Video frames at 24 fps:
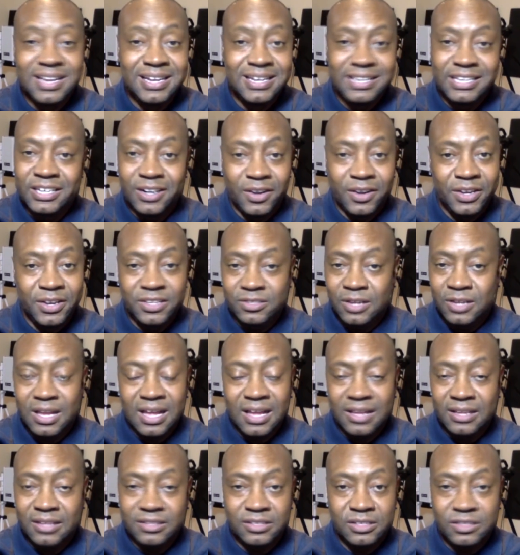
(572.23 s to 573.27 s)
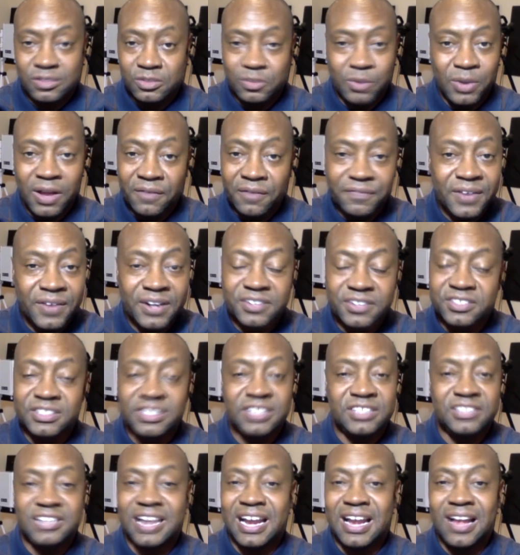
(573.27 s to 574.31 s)
he's a well-functioning
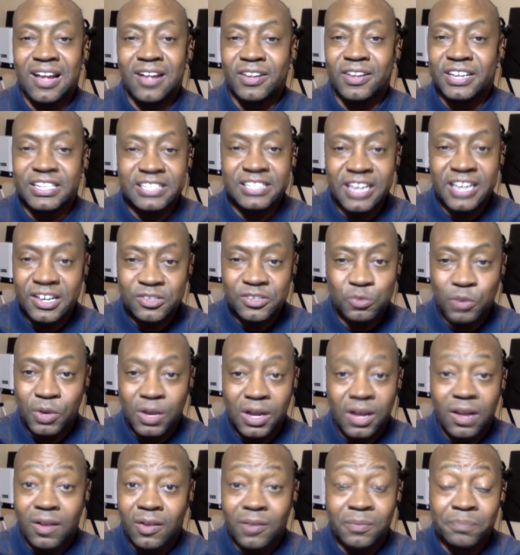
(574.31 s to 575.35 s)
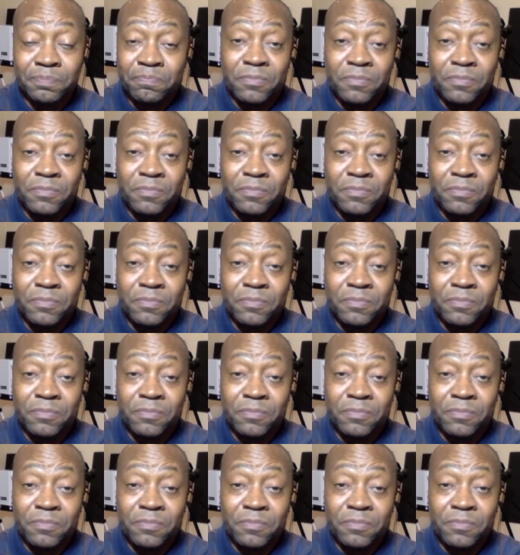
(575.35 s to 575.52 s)
child. He does well.